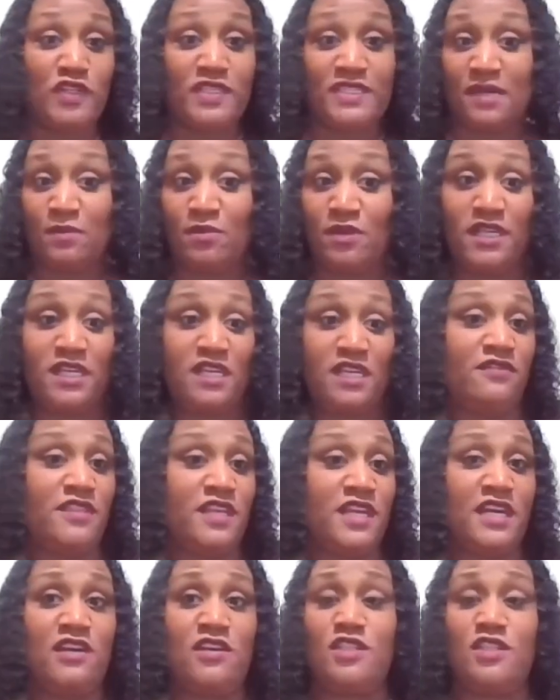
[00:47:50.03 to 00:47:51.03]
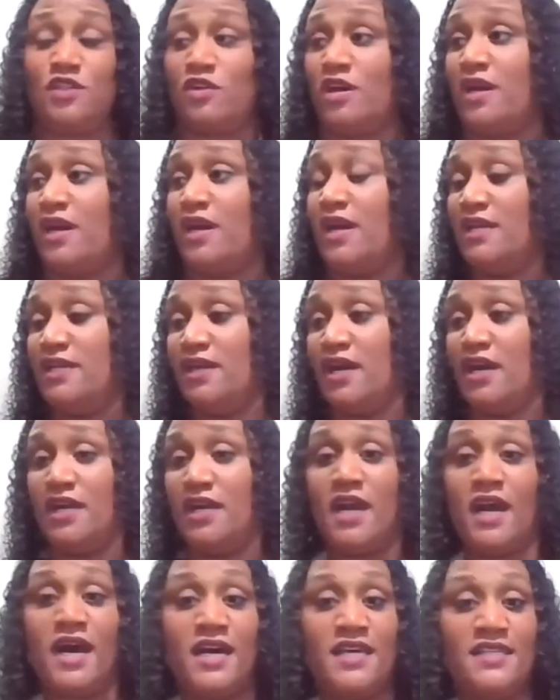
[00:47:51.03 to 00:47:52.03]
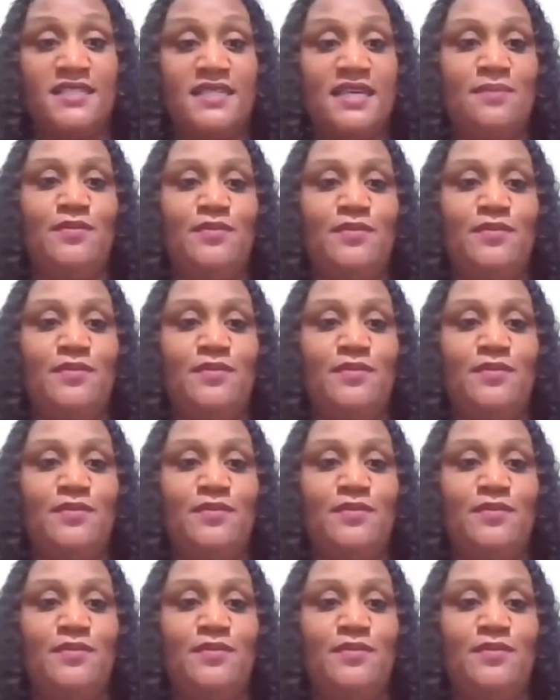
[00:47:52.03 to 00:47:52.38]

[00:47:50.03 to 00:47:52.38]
sibling of theirs or a cousin,